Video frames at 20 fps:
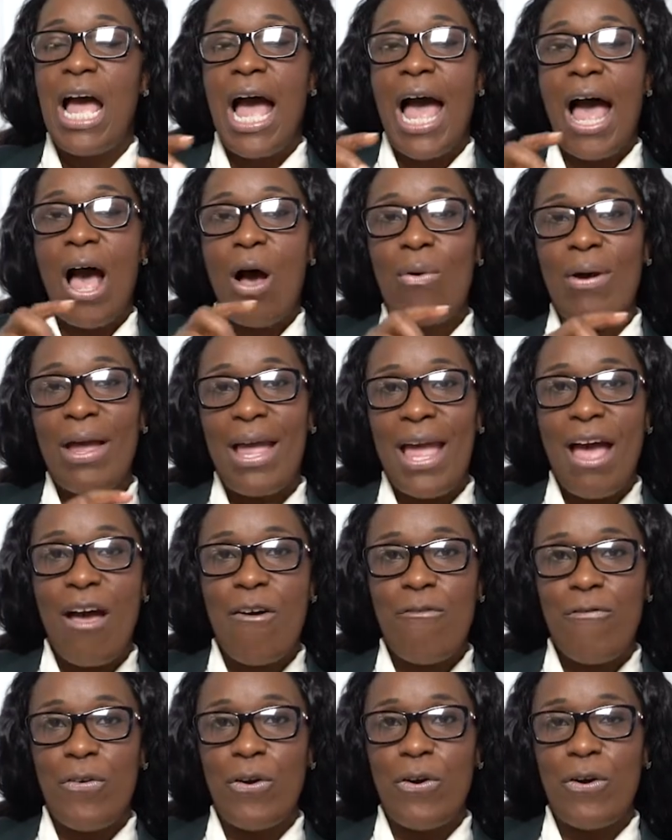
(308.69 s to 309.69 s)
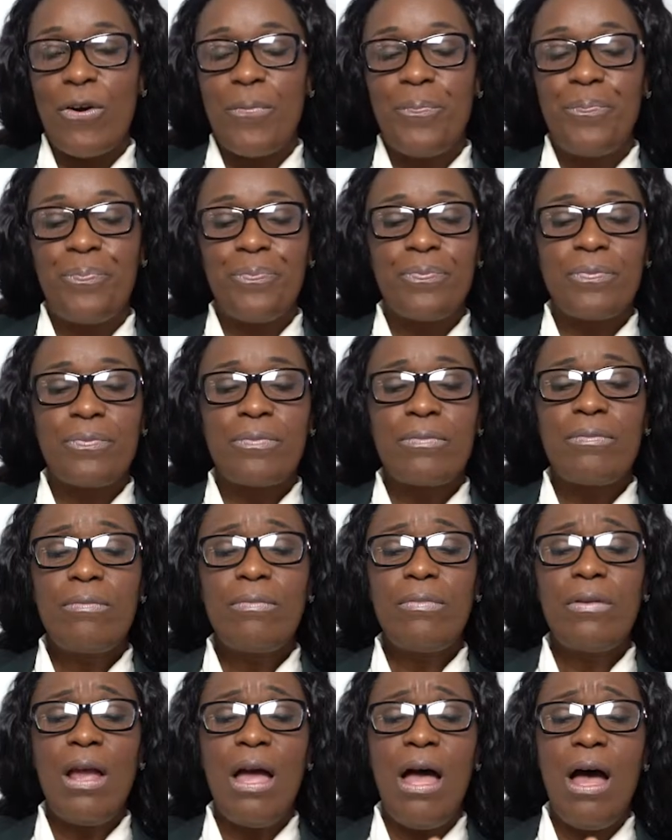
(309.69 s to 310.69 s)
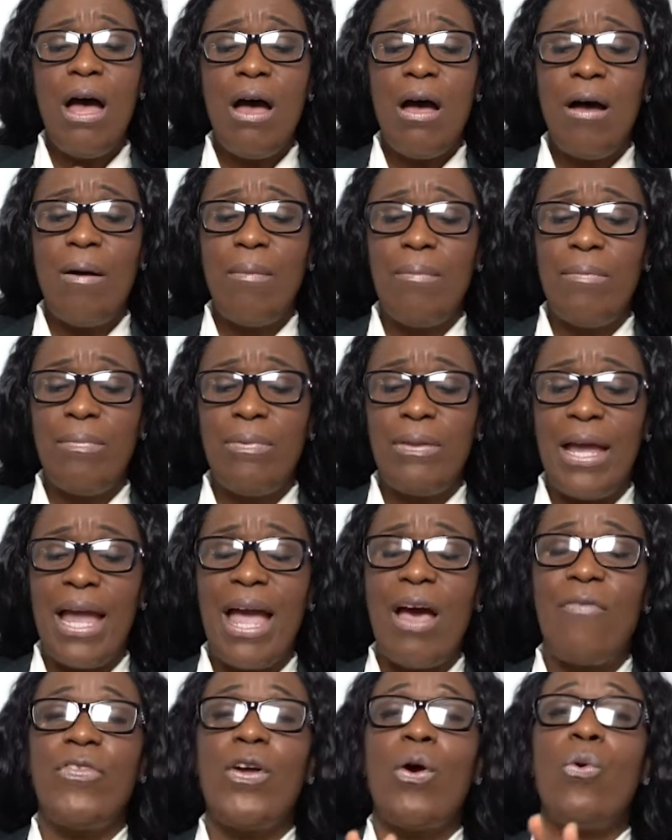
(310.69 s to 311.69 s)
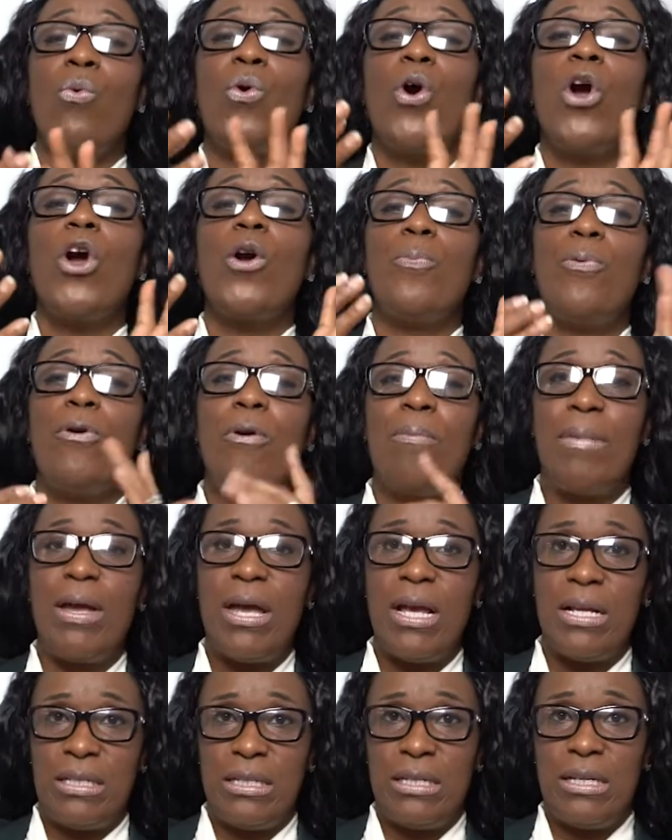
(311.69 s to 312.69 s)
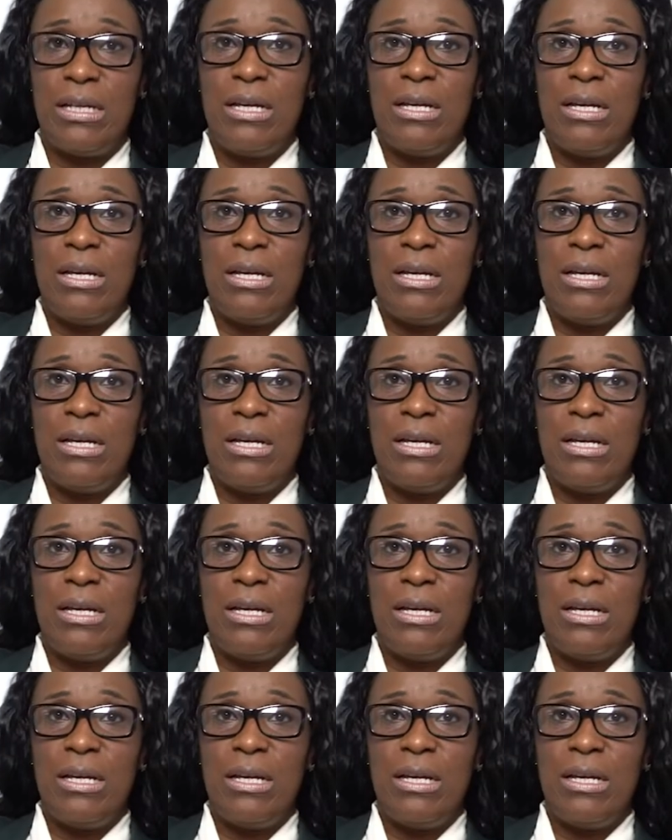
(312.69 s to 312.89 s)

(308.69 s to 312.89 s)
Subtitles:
However, they have their work permit